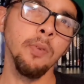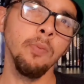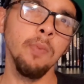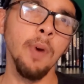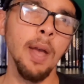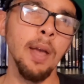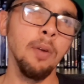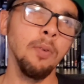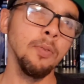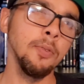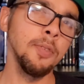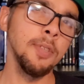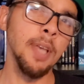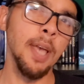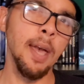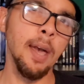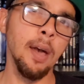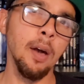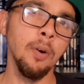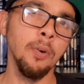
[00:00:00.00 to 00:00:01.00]
surround
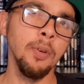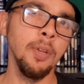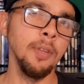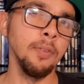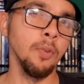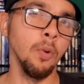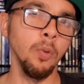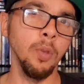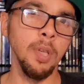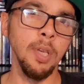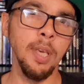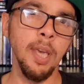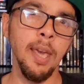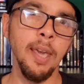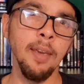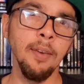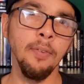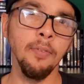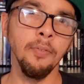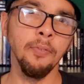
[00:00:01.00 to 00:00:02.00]
sound is only
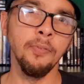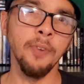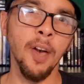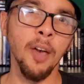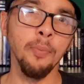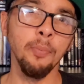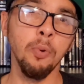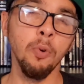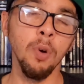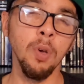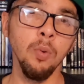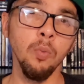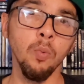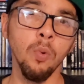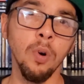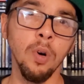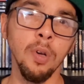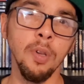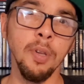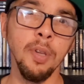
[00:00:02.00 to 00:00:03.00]
a
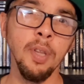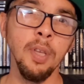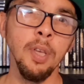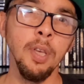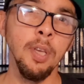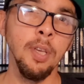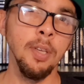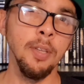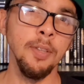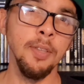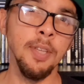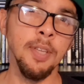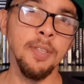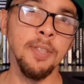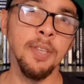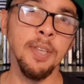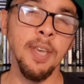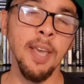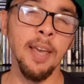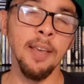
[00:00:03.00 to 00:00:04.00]
5.1
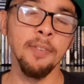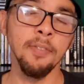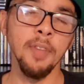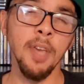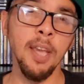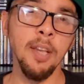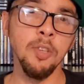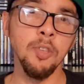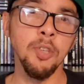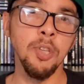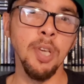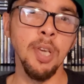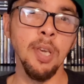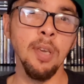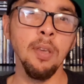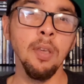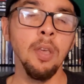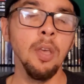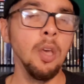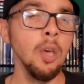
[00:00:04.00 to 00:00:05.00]
DTS
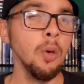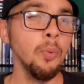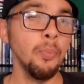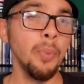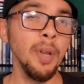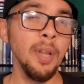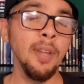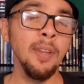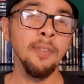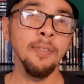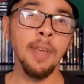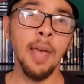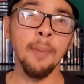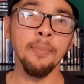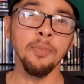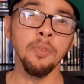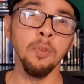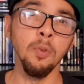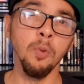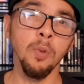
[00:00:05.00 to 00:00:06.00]
HD, but it is
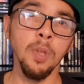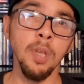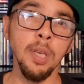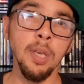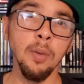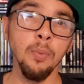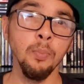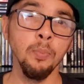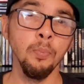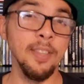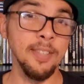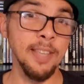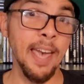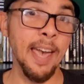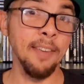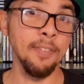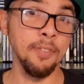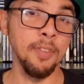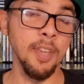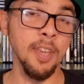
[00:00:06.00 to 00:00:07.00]
absolutely
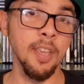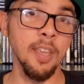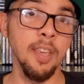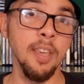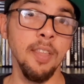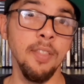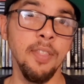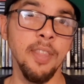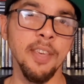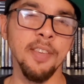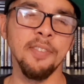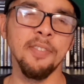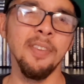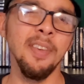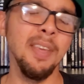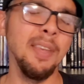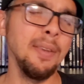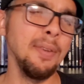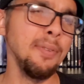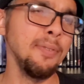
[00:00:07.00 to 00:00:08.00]
fantastic in
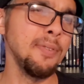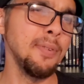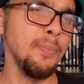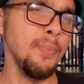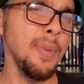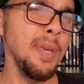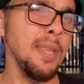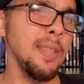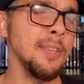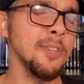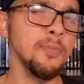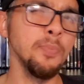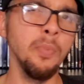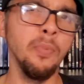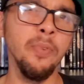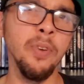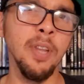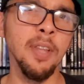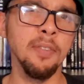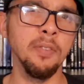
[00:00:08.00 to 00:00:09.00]
this. And to me, this
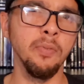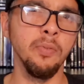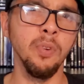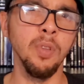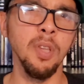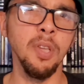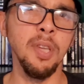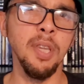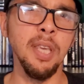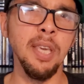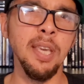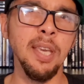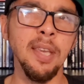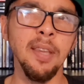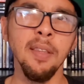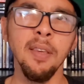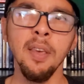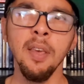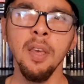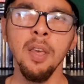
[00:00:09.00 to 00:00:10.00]
movie doesn't really
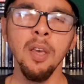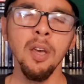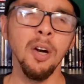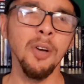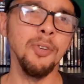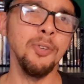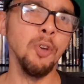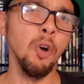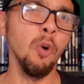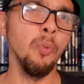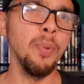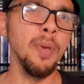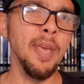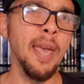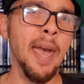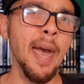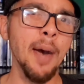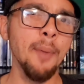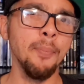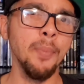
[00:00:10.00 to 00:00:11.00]
need
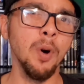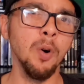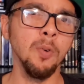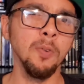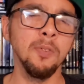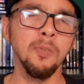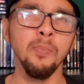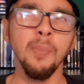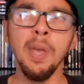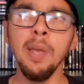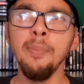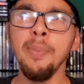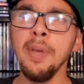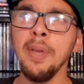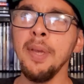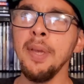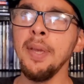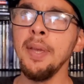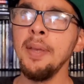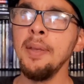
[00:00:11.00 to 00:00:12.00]
Dolby Atmos.
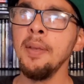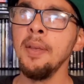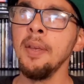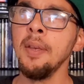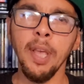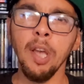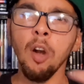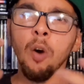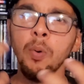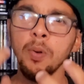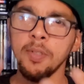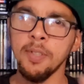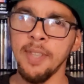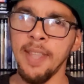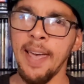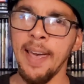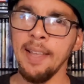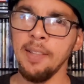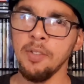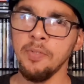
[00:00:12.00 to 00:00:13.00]
Maybe when they go
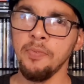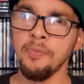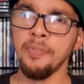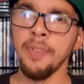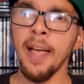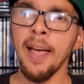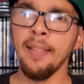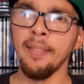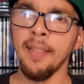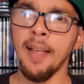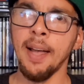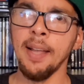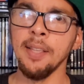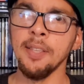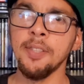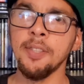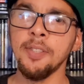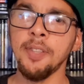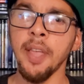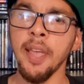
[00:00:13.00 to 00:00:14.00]
into that
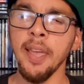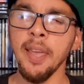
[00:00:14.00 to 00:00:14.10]
flatline